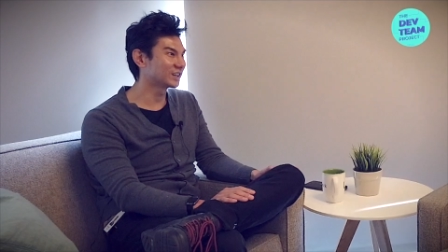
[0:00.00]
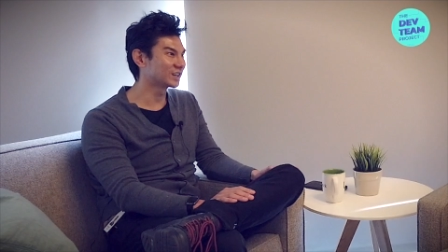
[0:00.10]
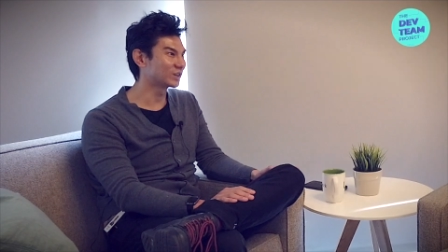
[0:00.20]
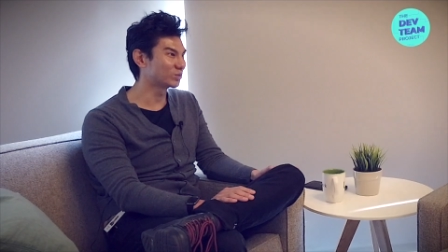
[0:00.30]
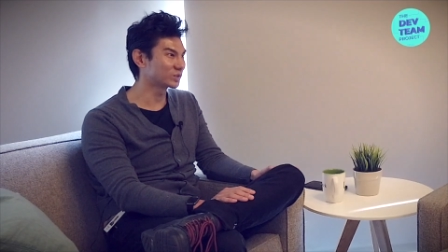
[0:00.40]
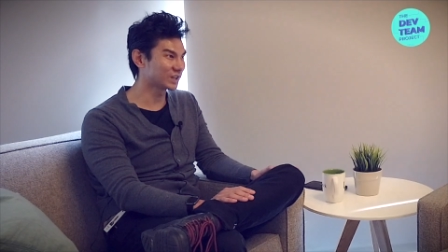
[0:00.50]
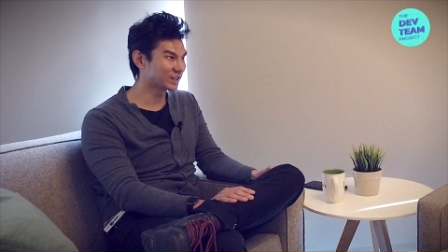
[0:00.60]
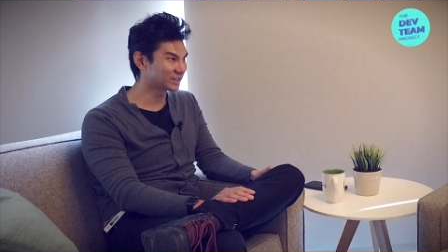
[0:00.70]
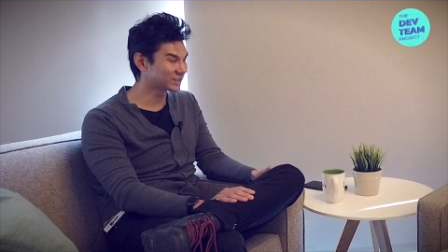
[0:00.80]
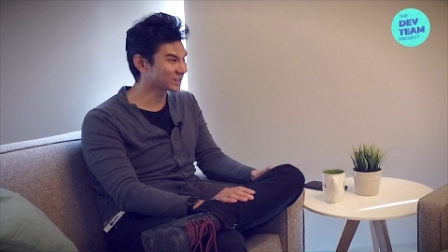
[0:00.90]
We're
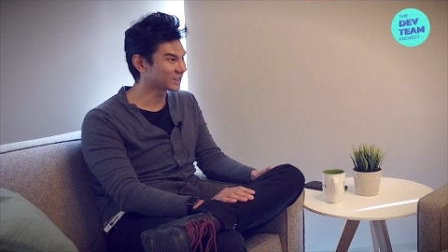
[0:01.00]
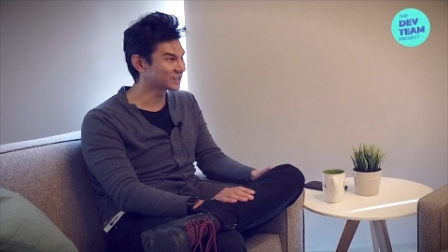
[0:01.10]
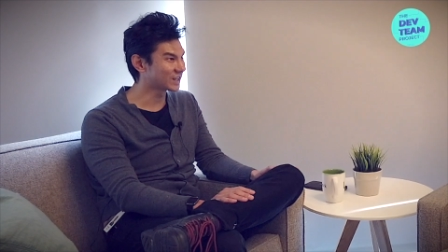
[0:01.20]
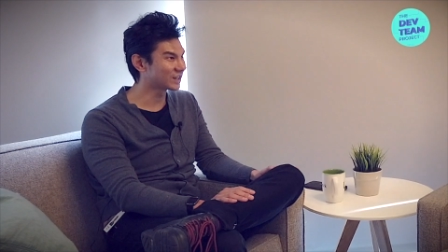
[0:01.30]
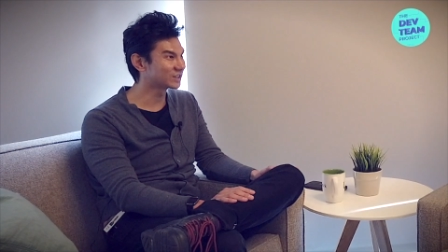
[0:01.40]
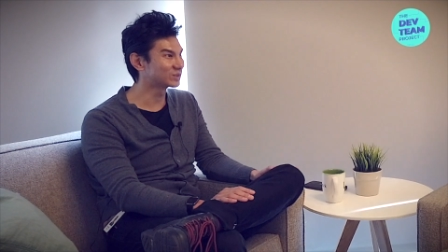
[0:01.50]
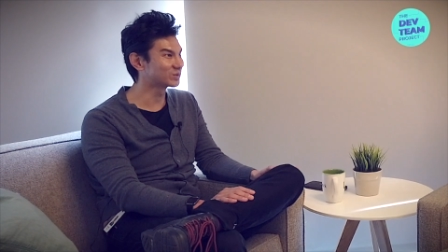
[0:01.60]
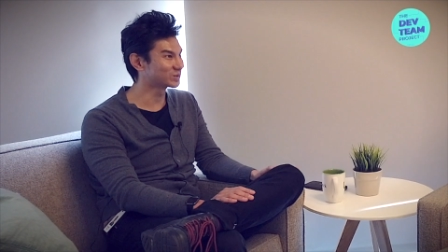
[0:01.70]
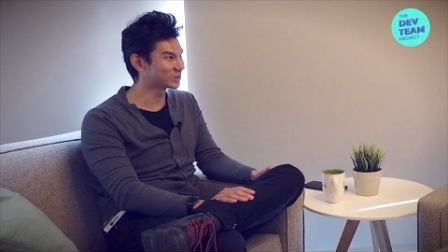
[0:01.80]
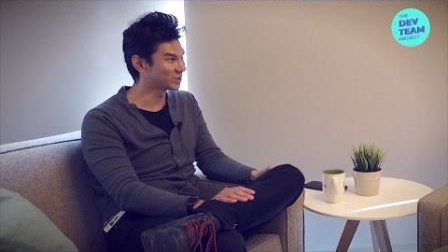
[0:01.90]
taking the site down
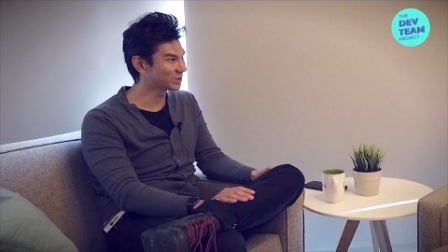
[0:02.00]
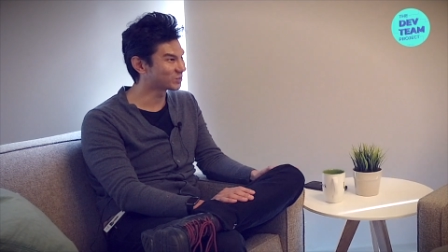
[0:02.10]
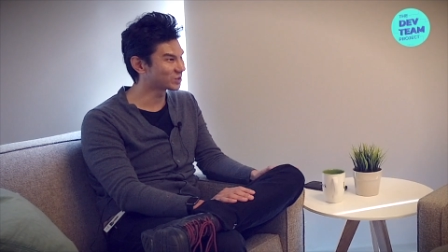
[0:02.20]
and doing